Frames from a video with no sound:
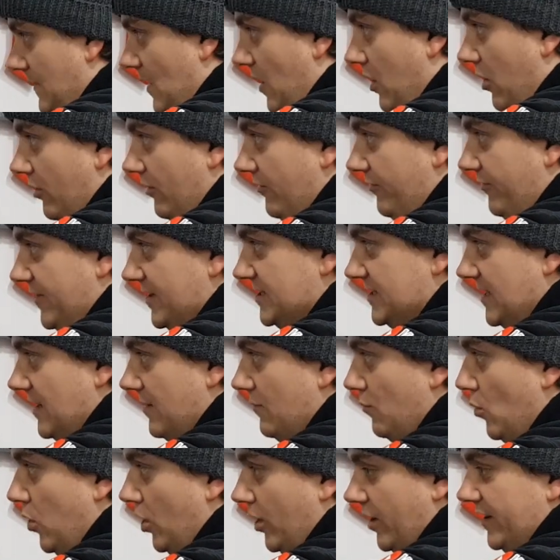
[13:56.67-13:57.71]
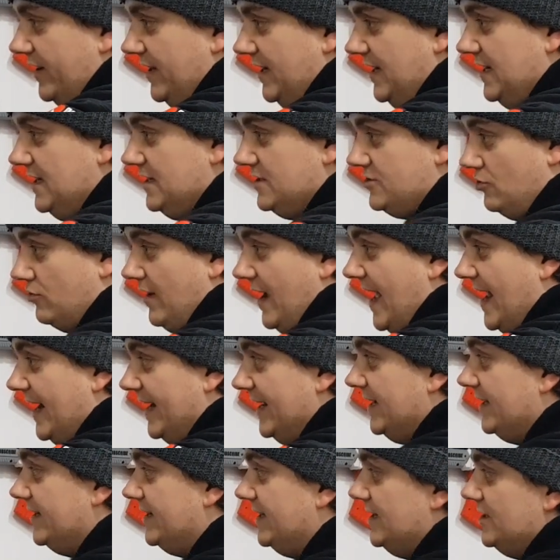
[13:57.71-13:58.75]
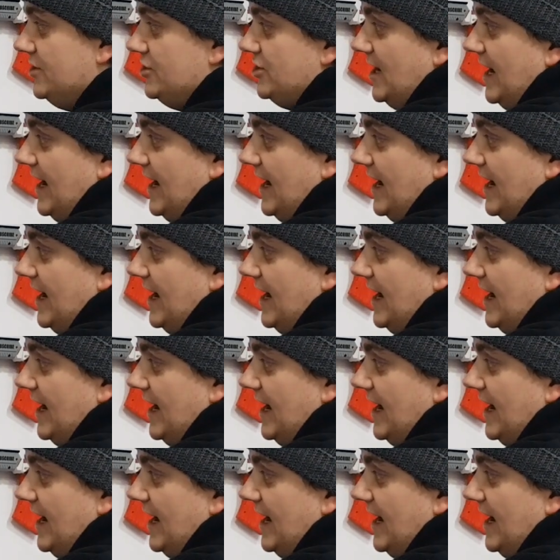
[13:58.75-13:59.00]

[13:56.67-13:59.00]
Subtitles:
orifice in one of these or any of these,